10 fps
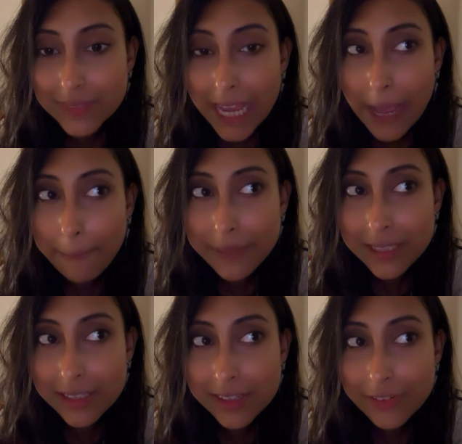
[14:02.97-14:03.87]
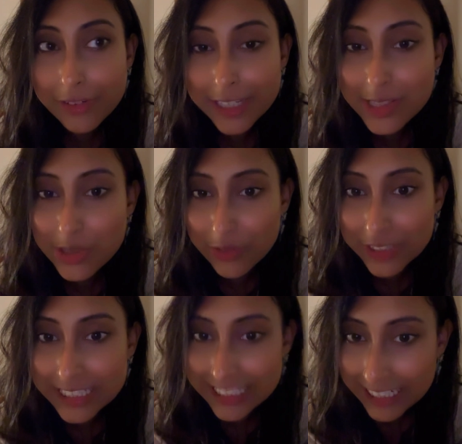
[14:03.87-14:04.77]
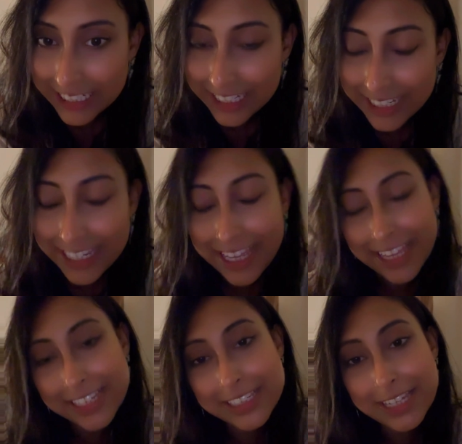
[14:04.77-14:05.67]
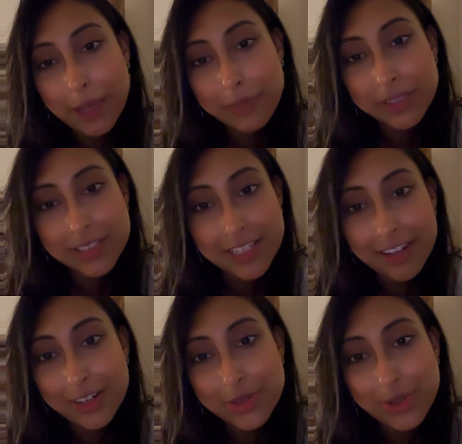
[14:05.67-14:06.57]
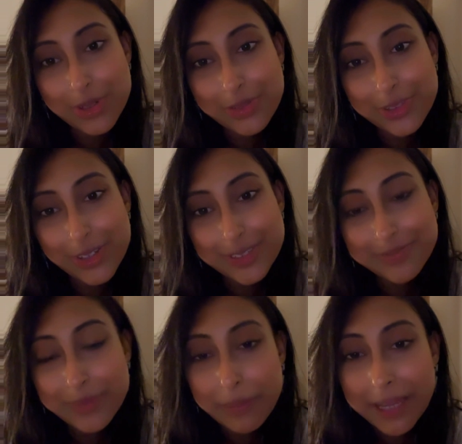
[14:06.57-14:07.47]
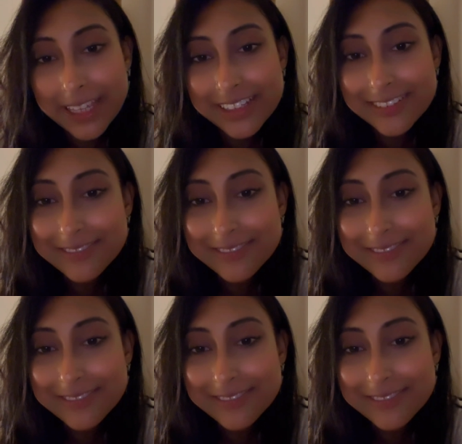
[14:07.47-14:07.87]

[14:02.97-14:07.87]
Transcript: Happy rest of the Sunday and happy Dasera to all of you all. Bye bye.